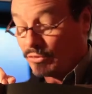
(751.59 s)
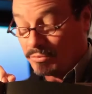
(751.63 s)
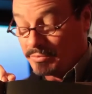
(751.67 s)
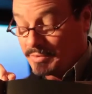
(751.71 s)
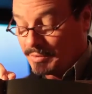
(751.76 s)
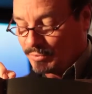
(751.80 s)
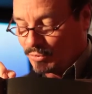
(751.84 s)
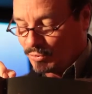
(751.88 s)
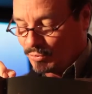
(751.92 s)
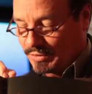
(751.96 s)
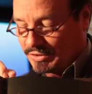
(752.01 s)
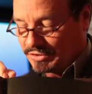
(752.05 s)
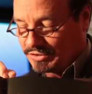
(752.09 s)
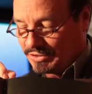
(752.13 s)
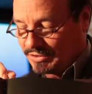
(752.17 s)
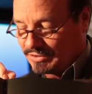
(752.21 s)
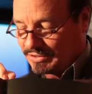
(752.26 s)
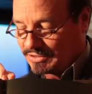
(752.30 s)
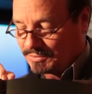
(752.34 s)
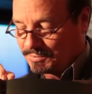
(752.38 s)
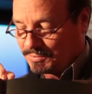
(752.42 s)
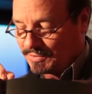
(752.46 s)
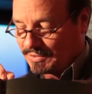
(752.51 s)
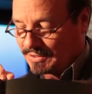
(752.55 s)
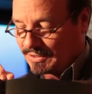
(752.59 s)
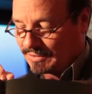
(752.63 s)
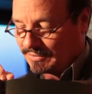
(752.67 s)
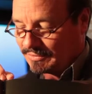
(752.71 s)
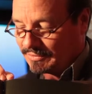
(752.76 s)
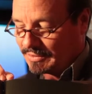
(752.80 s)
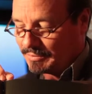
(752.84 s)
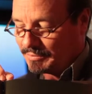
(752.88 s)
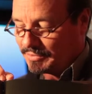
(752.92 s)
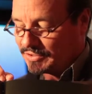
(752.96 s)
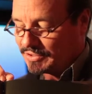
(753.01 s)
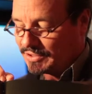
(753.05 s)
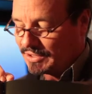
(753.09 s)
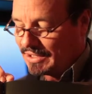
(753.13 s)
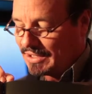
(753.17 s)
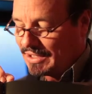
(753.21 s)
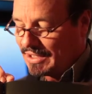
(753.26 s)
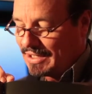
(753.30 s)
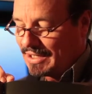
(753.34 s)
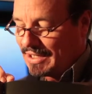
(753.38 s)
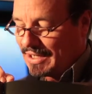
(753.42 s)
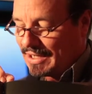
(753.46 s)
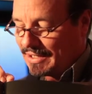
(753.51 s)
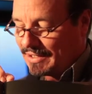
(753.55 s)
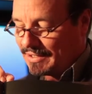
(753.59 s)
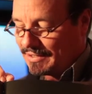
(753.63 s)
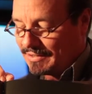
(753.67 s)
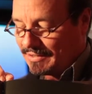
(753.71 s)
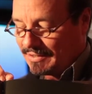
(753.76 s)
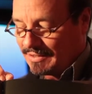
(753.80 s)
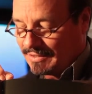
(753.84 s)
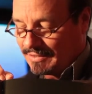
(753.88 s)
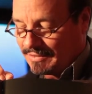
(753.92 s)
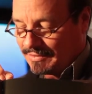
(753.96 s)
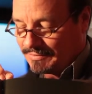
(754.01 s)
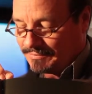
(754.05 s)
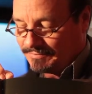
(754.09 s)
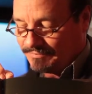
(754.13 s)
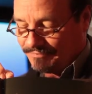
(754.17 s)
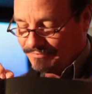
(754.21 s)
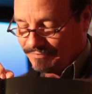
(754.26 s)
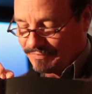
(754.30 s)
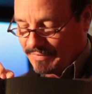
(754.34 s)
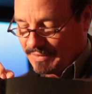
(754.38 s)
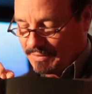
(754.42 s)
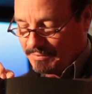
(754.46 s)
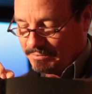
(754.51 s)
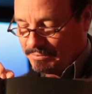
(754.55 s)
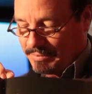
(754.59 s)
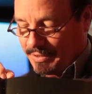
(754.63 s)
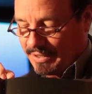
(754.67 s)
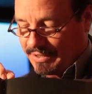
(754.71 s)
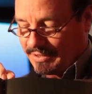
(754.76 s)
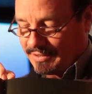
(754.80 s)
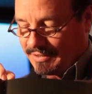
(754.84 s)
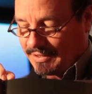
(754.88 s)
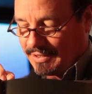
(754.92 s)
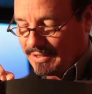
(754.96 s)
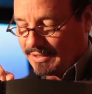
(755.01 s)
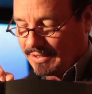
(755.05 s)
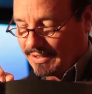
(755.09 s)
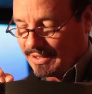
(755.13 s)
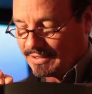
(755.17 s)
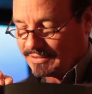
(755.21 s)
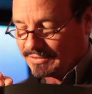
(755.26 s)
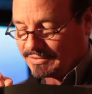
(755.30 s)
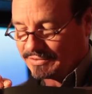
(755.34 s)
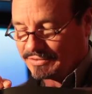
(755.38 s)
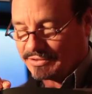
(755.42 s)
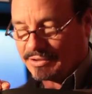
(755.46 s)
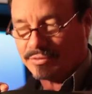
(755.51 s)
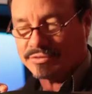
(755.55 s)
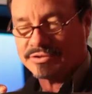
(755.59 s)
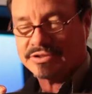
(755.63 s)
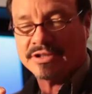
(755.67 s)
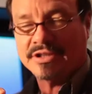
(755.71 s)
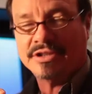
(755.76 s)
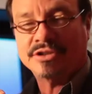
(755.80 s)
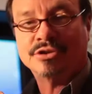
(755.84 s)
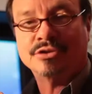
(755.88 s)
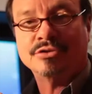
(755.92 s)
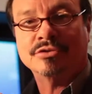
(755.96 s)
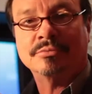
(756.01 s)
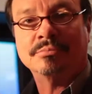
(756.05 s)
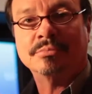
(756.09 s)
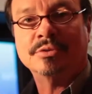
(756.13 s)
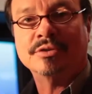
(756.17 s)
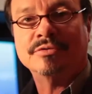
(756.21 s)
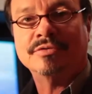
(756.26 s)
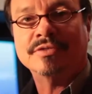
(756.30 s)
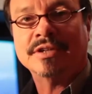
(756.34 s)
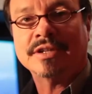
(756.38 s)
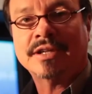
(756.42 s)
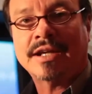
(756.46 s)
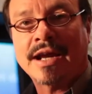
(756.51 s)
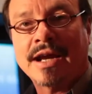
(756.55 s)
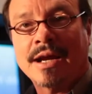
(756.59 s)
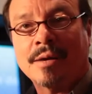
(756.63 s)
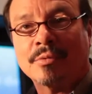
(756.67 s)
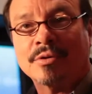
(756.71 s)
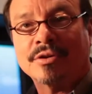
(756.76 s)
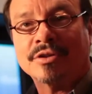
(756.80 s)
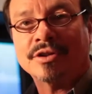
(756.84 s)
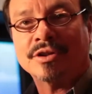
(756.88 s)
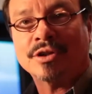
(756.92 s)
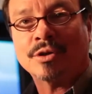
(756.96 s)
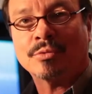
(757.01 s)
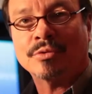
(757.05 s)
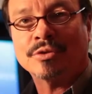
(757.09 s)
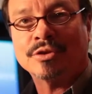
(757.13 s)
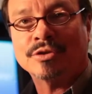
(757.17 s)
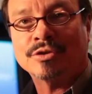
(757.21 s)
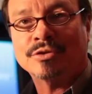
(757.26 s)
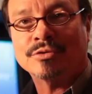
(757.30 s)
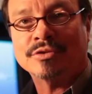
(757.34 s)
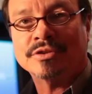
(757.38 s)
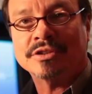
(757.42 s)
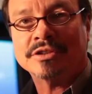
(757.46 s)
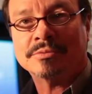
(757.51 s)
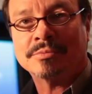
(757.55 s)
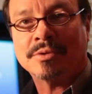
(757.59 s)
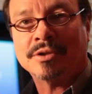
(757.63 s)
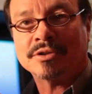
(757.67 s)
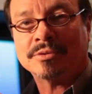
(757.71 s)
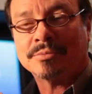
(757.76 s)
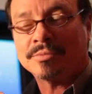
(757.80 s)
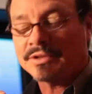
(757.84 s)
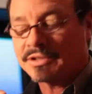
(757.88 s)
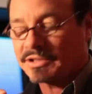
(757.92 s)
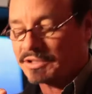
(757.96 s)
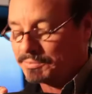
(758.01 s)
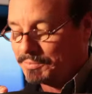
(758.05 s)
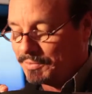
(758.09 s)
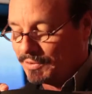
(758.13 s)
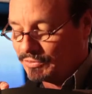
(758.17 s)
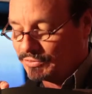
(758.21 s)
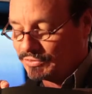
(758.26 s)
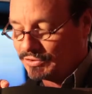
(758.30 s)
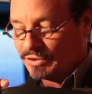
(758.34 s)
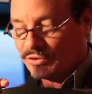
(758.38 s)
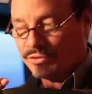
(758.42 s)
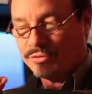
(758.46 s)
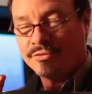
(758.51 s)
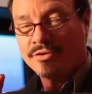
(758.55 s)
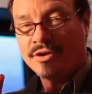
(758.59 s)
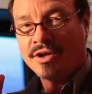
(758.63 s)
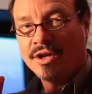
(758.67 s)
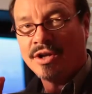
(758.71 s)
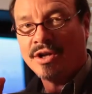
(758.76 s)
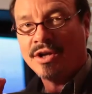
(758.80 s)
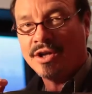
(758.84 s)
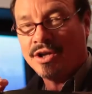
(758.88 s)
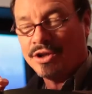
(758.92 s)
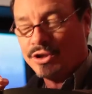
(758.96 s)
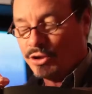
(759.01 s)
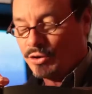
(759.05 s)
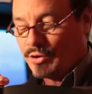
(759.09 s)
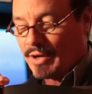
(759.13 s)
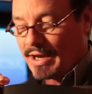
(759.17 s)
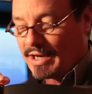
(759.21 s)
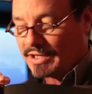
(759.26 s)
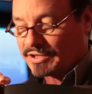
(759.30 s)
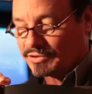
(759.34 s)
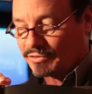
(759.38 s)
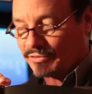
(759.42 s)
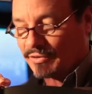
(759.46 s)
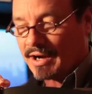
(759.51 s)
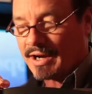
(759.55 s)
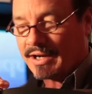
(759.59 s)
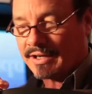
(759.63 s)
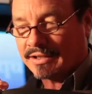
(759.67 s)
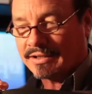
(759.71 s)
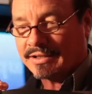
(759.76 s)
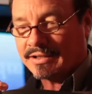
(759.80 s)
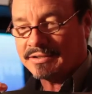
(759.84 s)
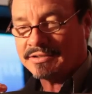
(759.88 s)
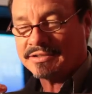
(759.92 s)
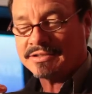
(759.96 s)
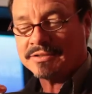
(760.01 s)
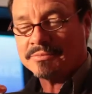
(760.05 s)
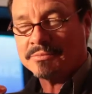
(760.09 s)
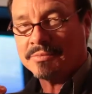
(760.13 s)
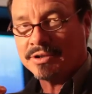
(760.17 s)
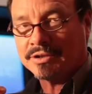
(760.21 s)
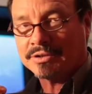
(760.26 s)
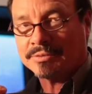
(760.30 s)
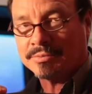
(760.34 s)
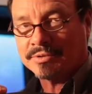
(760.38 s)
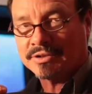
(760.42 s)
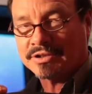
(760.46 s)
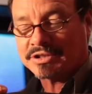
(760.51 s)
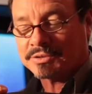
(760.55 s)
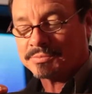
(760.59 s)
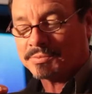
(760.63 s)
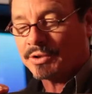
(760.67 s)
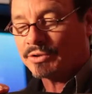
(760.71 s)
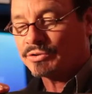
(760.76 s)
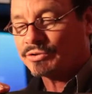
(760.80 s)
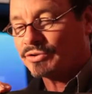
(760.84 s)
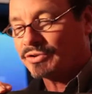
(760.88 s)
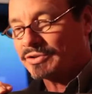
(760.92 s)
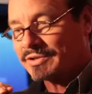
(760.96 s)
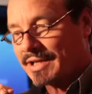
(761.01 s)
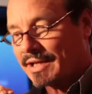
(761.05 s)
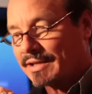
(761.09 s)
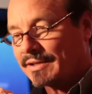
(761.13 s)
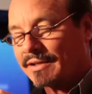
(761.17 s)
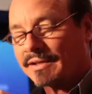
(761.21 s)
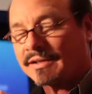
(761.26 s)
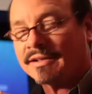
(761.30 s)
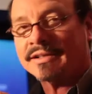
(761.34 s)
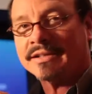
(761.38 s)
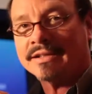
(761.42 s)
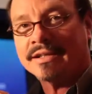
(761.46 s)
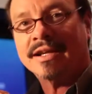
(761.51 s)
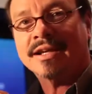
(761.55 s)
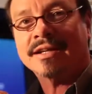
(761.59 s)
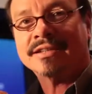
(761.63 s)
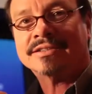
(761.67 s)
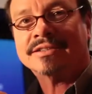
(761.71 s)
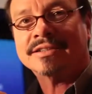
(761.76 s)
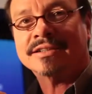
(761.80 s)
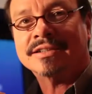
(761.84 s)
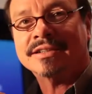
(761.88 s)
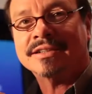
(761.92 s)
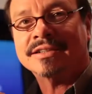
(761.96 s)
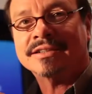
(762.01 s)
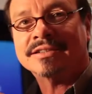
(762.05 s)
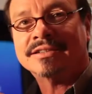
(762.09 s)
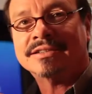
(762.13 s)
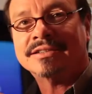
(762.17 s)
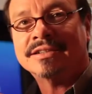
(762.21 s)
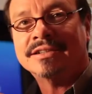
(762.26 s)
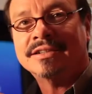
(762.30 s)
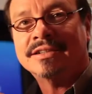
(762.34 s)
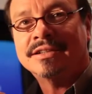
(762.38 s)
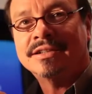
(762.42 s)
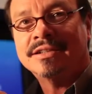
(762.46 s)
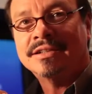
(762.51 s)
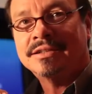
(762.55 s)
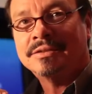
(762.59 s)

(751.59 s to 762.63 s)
I don't remember which on this particular image. But in any case, there's always the issue of moving the camera, you know, when you're doing these multiple exposures. You ask rightly, is it multiple exposures? Technically, yes, it is.